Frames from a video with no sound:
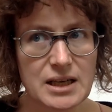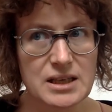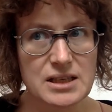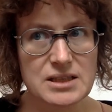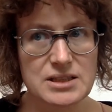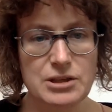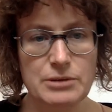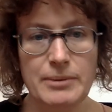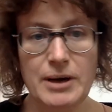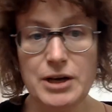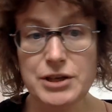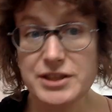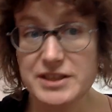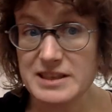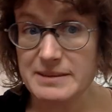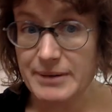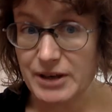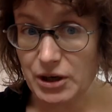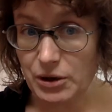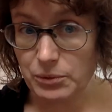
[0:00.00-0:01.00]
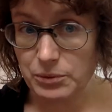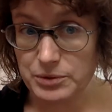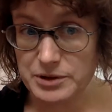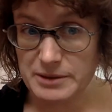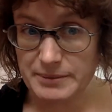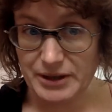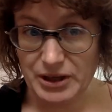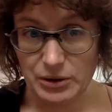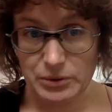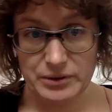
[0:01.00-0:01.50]
So Marsha was
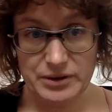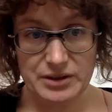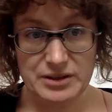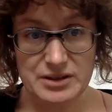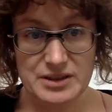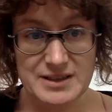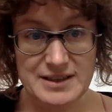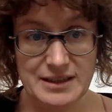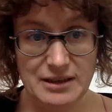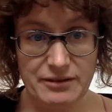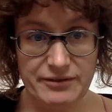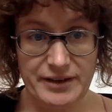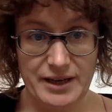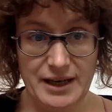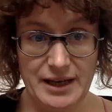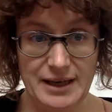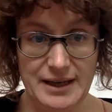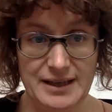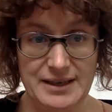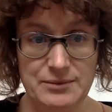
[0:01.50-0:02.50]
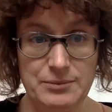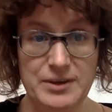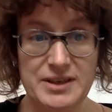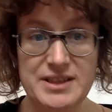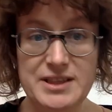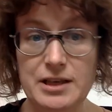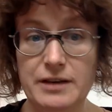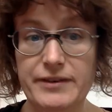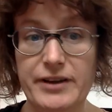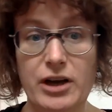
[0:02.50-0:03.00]
a bit older than Sylvia, and when
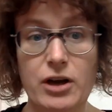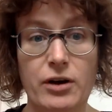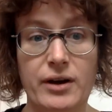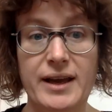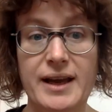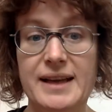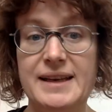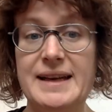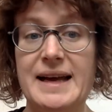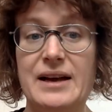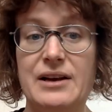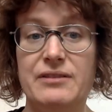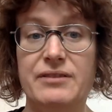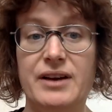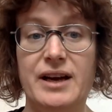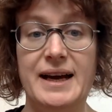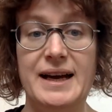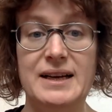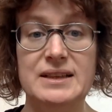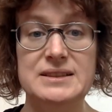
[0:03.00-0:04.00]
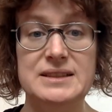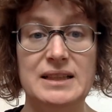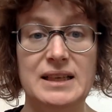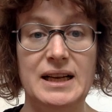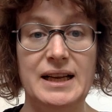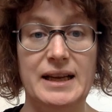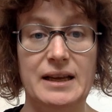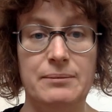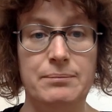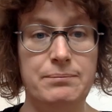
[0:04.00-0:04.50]
Sylvia got kicked out of her house
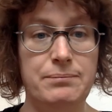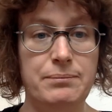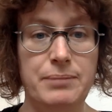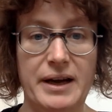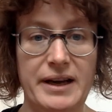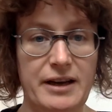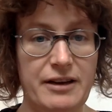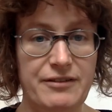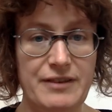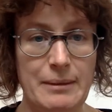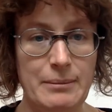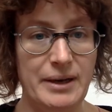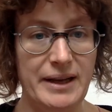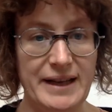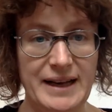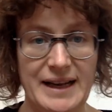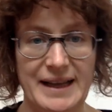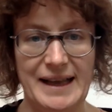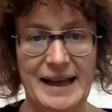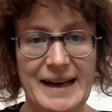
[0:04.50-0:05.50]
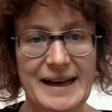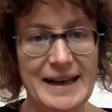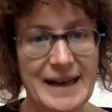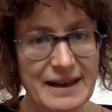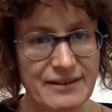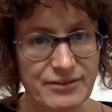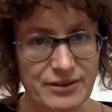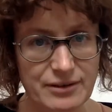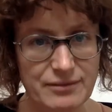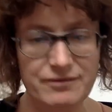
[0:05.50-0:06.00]
by her family at
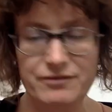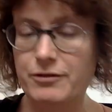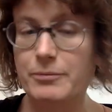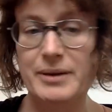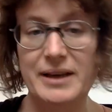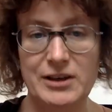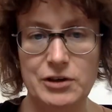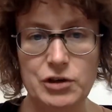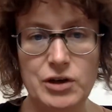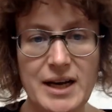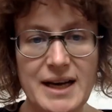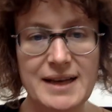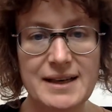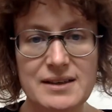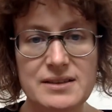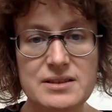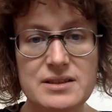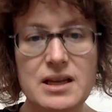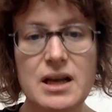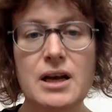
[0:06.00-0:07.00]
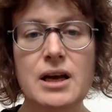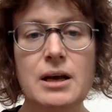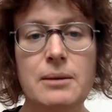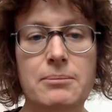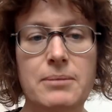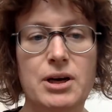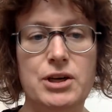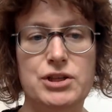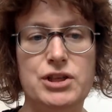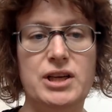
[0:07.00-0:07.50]
11 for being trans,
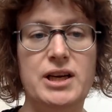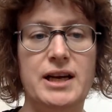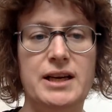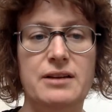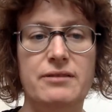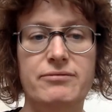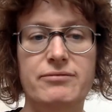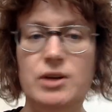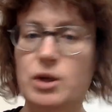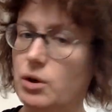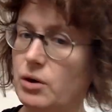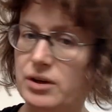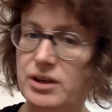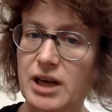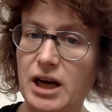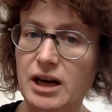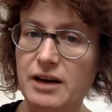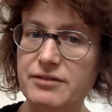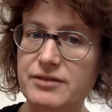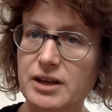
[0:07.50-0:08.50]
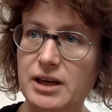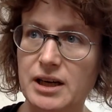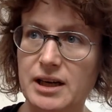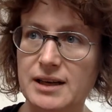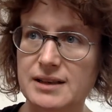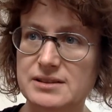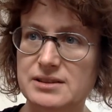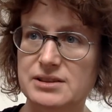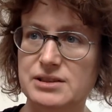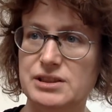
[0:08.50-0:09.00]
Marsha kind of looked after her.
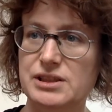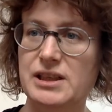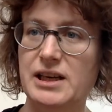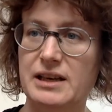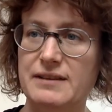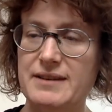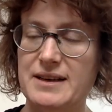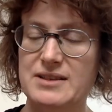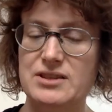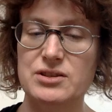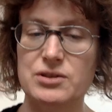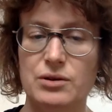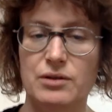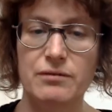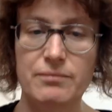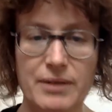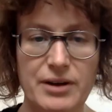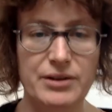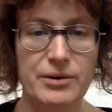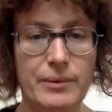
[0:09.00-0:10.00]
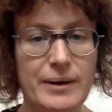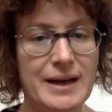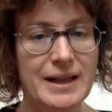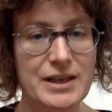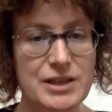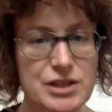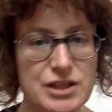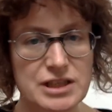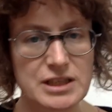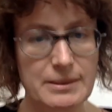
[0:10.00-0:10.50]
So she kind of has a sort of mother
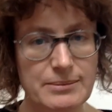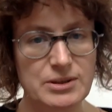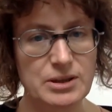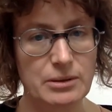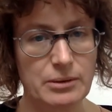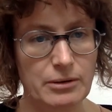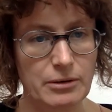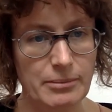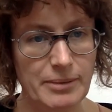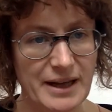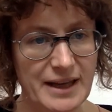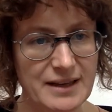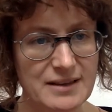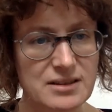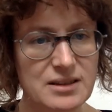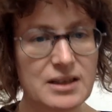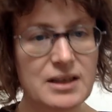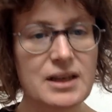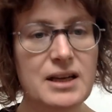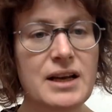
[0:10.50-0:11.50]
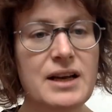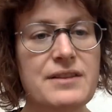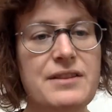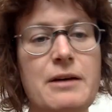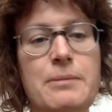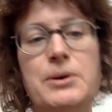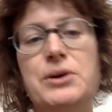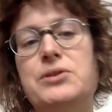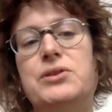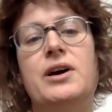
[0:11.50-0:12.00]
relationship to her a bit. They're
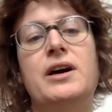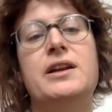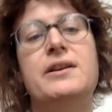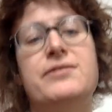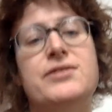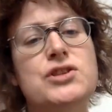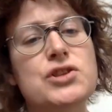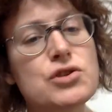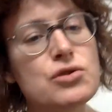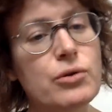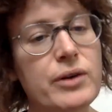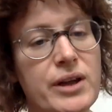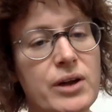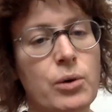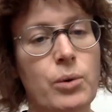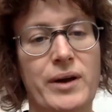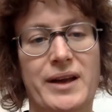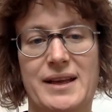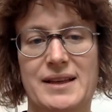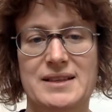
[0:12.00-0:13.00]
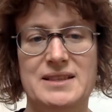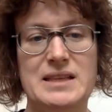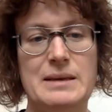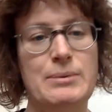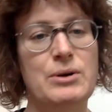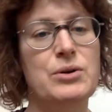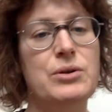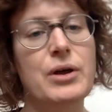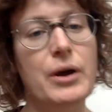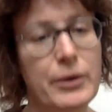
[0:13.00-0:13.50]
both kind of street queens. They're
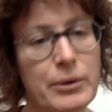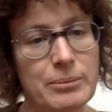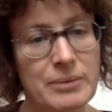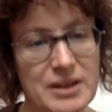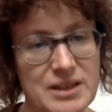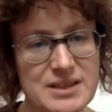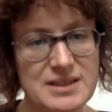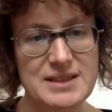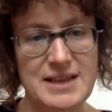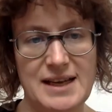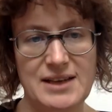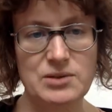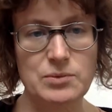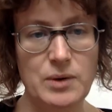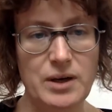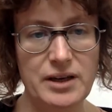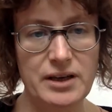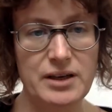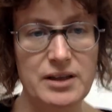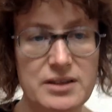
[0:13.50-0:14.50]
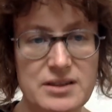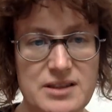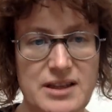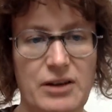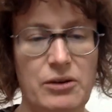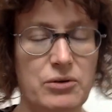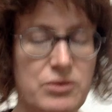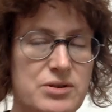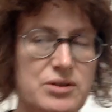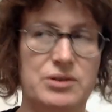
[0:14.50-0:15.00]
both homeless sex workers. They
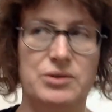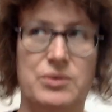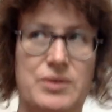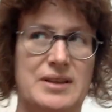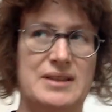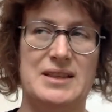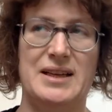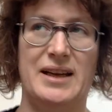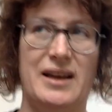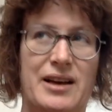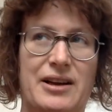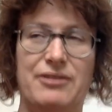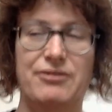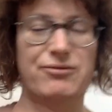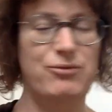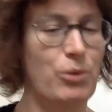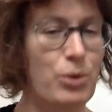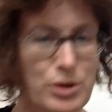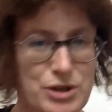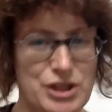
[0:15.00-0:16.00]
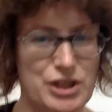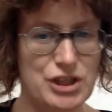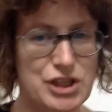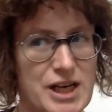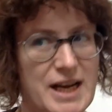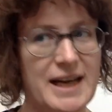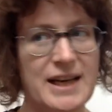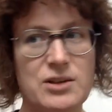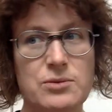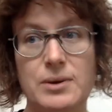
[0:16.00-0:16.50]
also do things like kind of forging
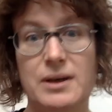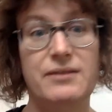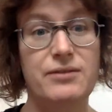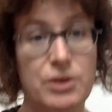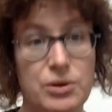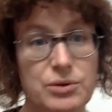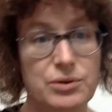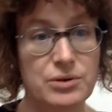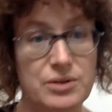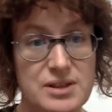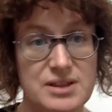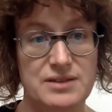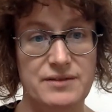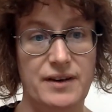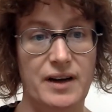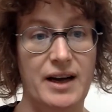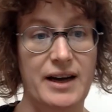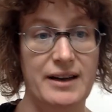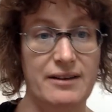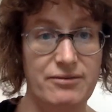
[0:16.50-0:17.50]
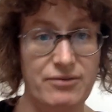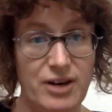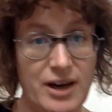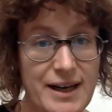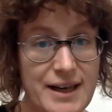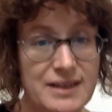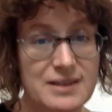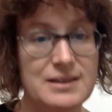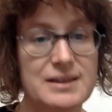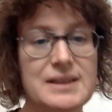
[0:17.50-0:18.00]
checks, whatever you do to survive,
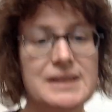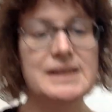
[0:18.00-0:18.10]
right?